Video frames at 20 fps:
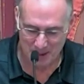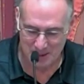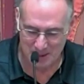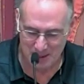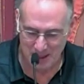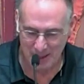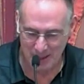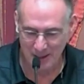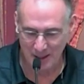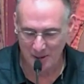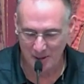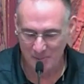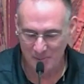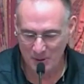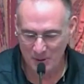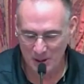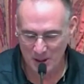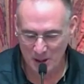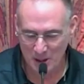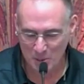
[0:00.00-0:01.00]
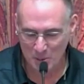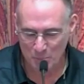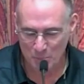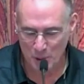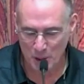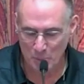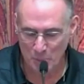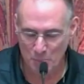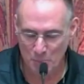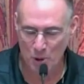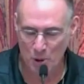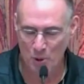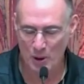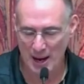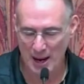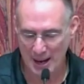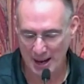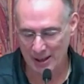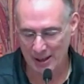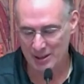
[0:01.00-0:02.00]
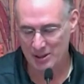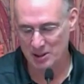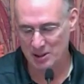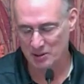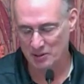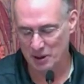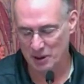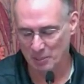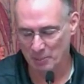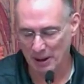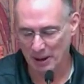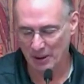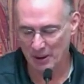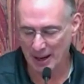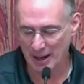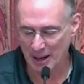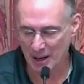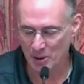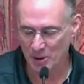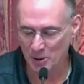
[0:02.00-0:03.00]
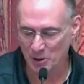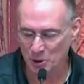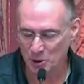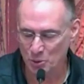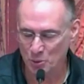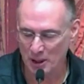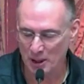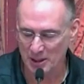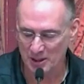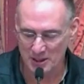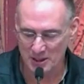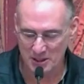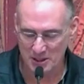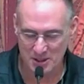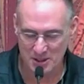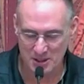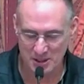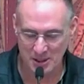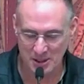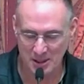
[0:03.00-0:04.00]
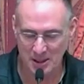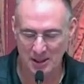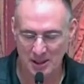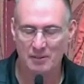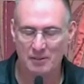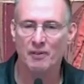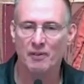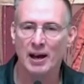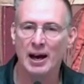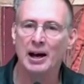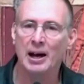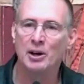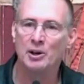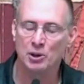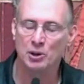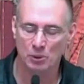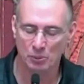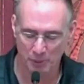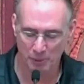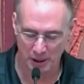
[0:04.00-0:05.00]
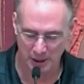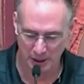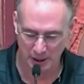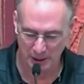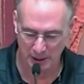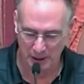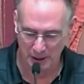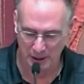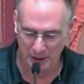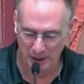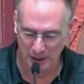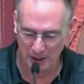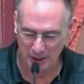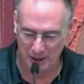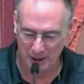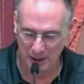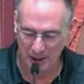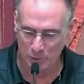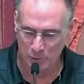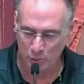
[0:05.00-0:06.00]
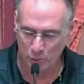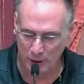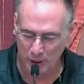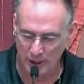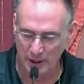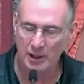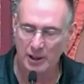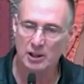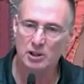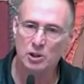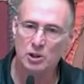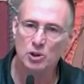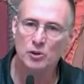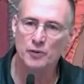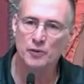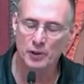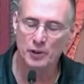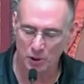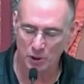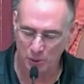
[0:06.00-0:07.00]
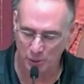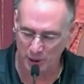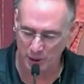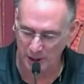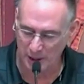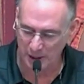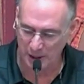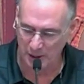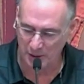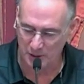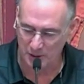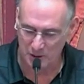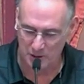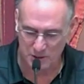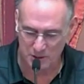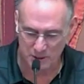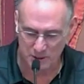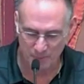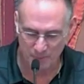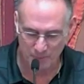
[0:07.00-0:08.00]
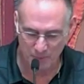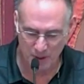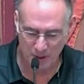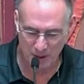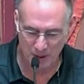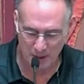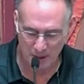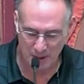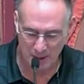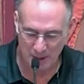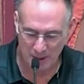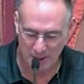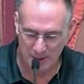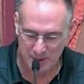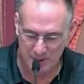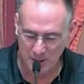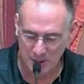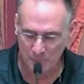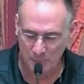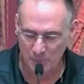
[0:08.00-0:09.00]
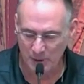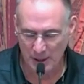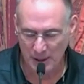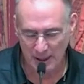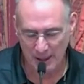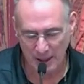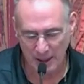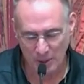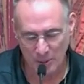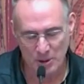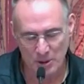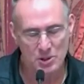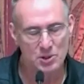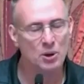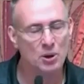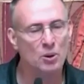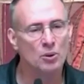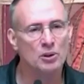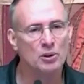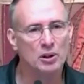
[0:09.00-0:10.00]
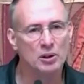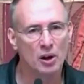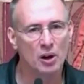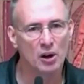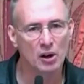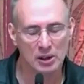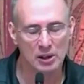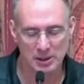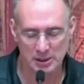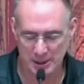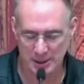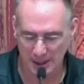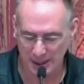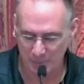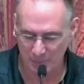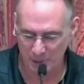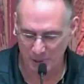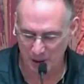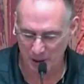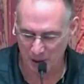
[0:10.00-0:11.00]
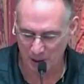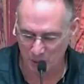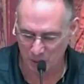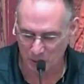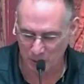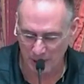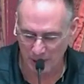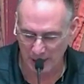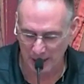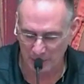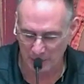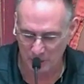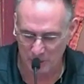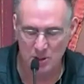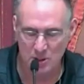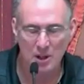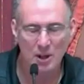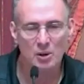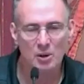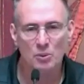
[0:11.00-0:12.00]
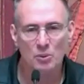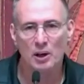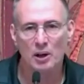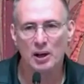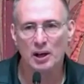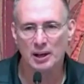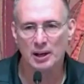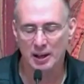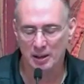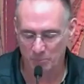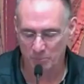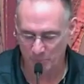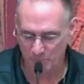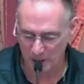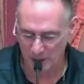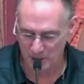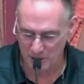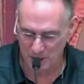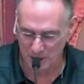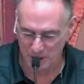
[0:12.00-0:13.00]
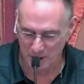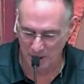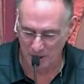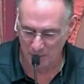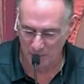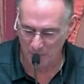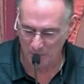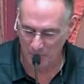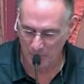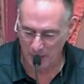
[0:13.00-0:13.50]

Second, be proactive about how you want to see and value money and what it can do for you and others. Something I was told a long time ago when I was working on budgeting.